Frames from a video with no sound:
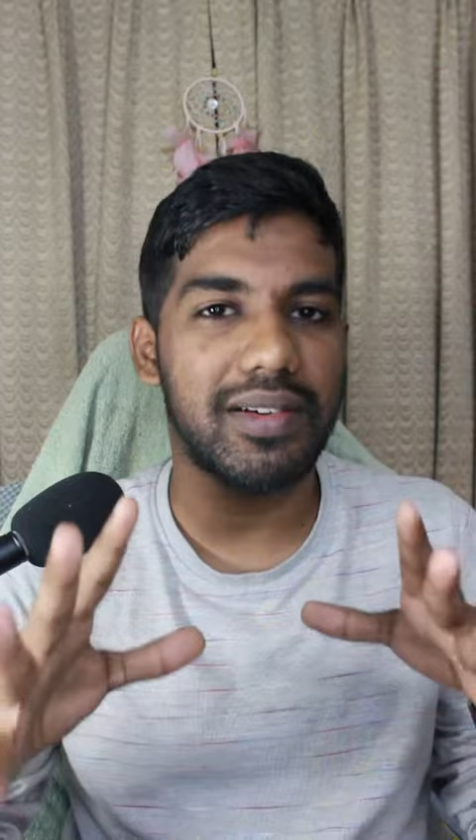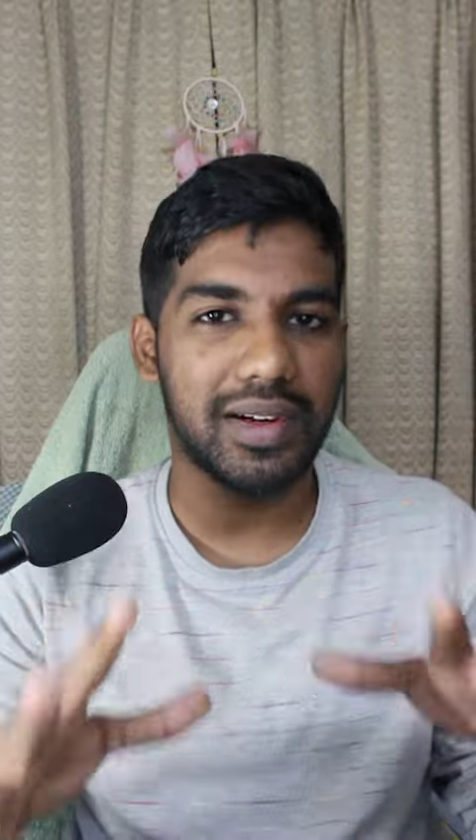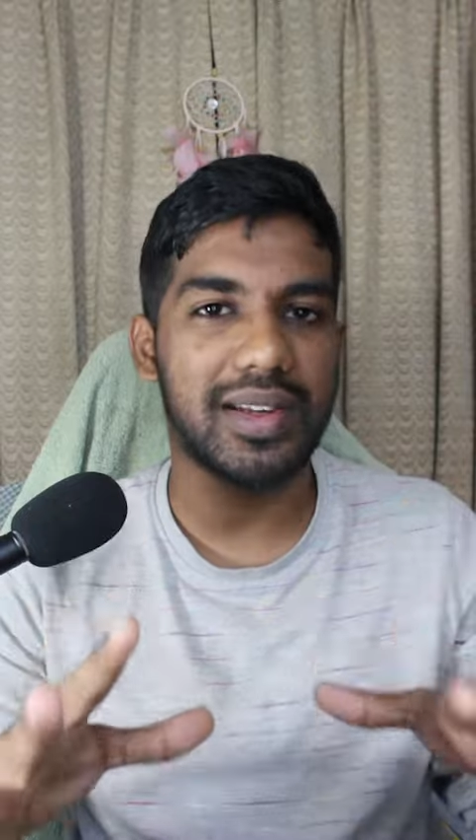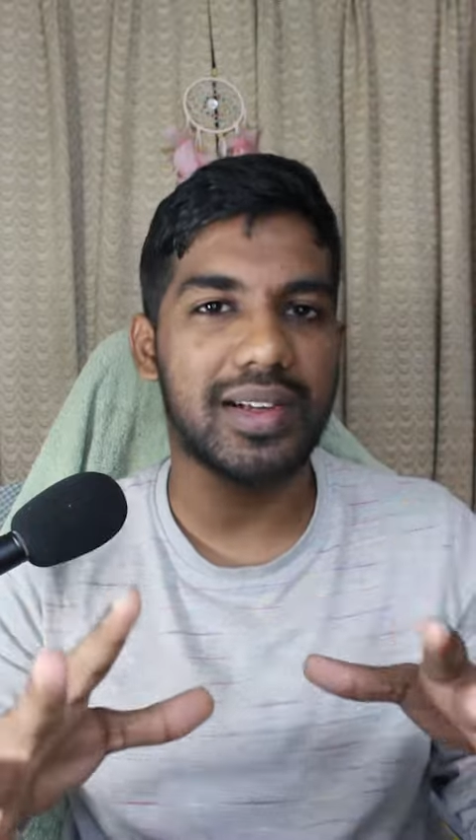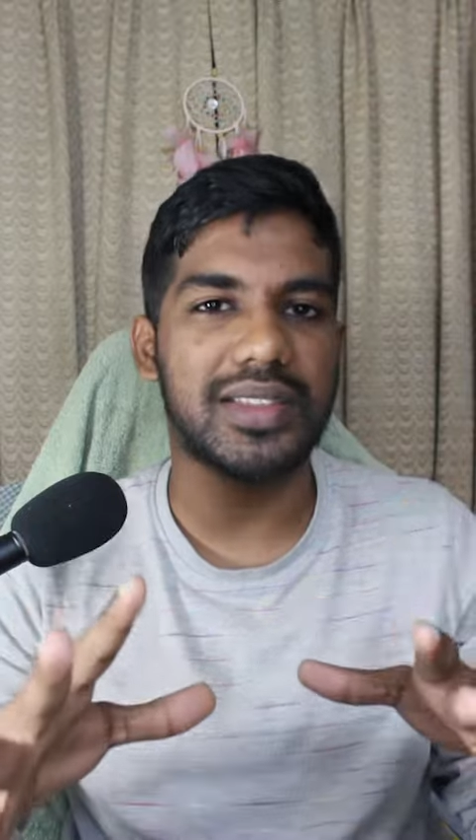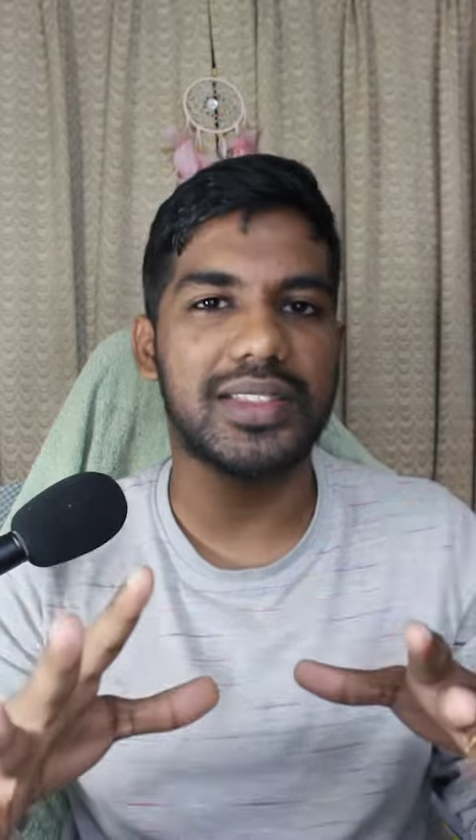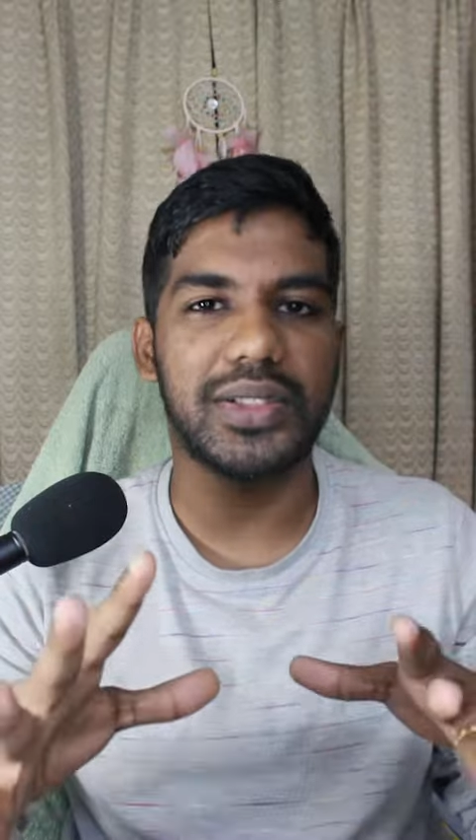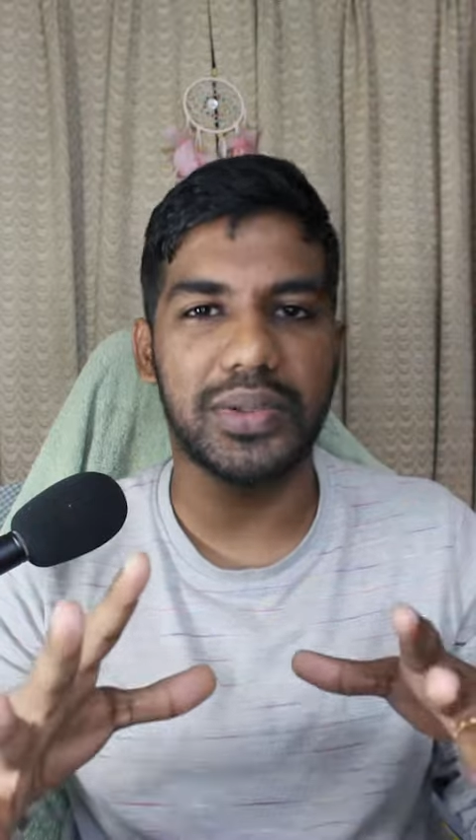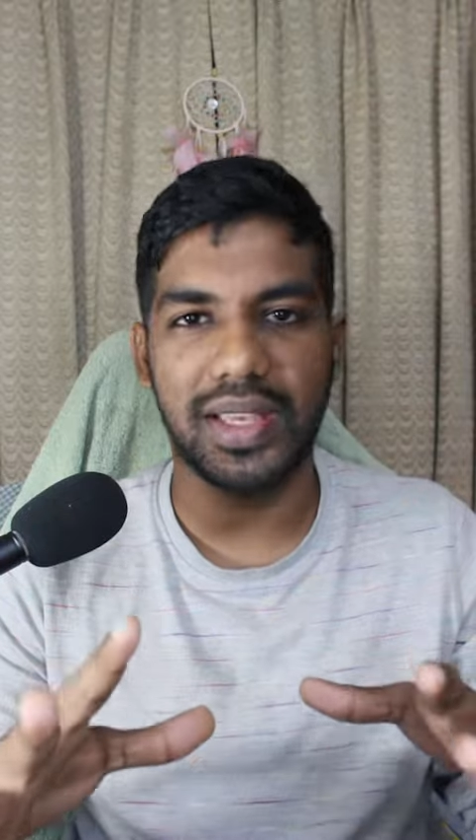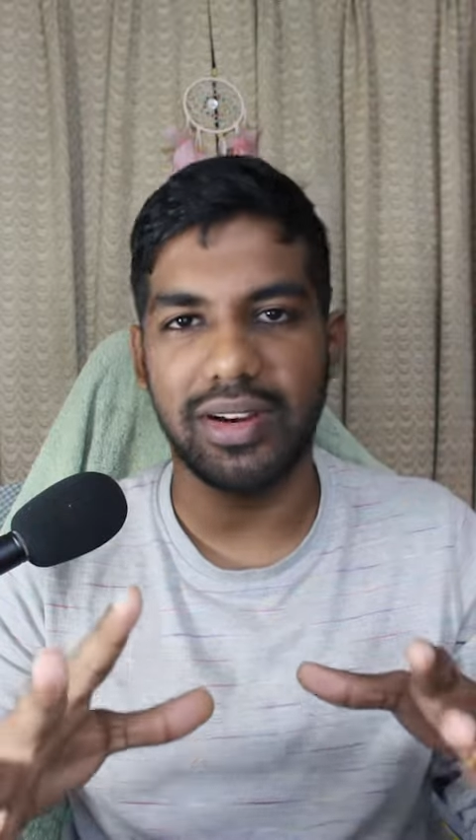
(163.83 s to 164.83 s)
returns
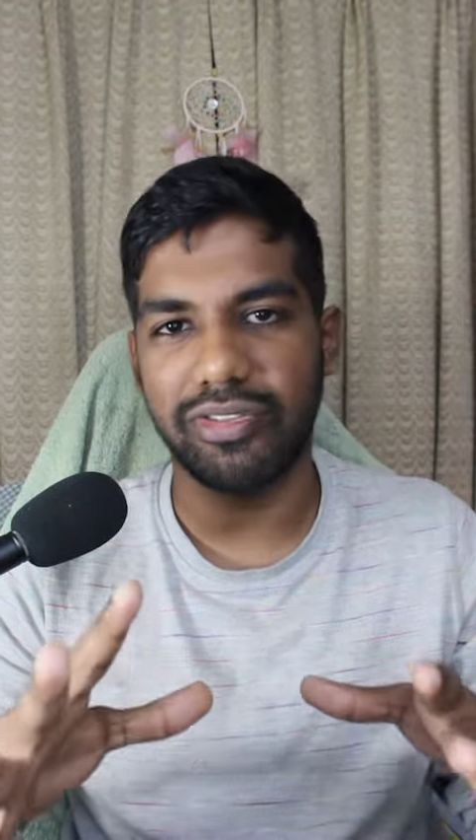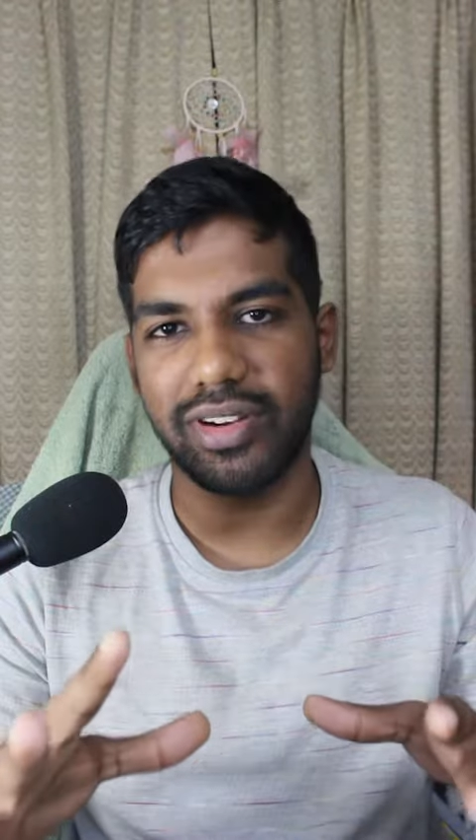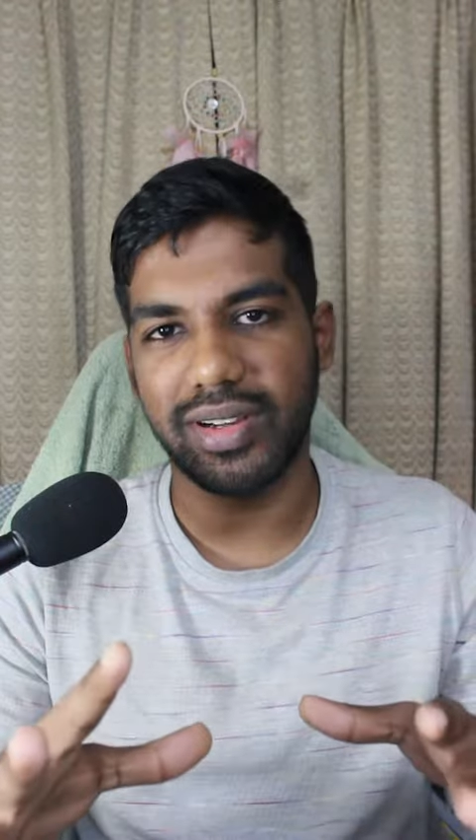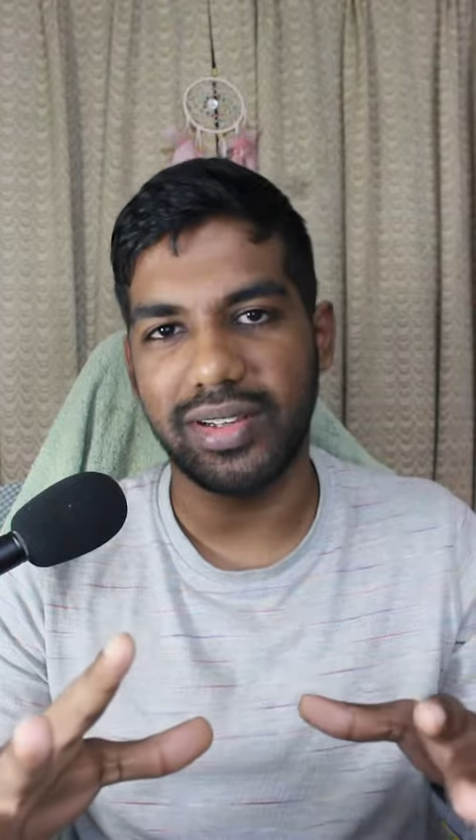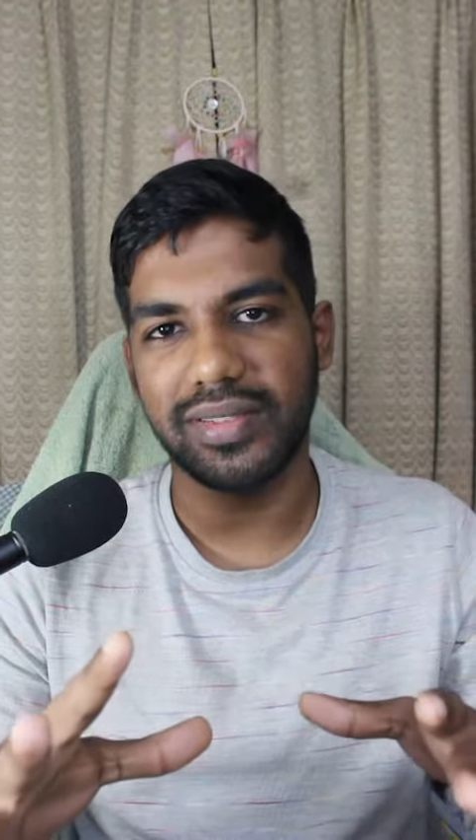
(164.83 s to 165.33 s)
to their fund.